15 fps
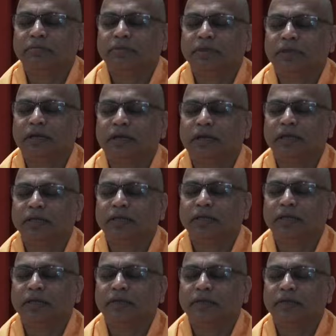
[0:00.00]
behind
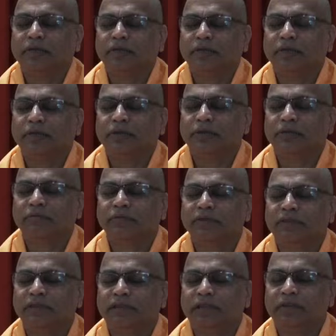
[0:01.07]
and through this
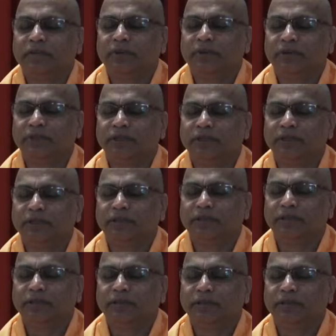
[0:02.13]
physical body
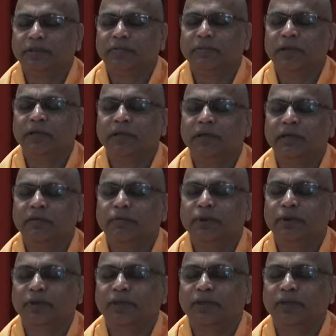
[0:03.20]
is your mental
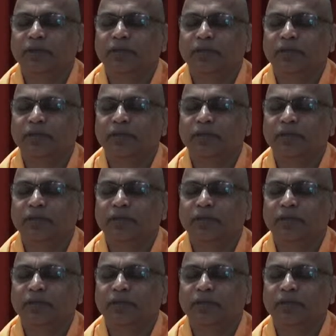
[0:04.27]
body,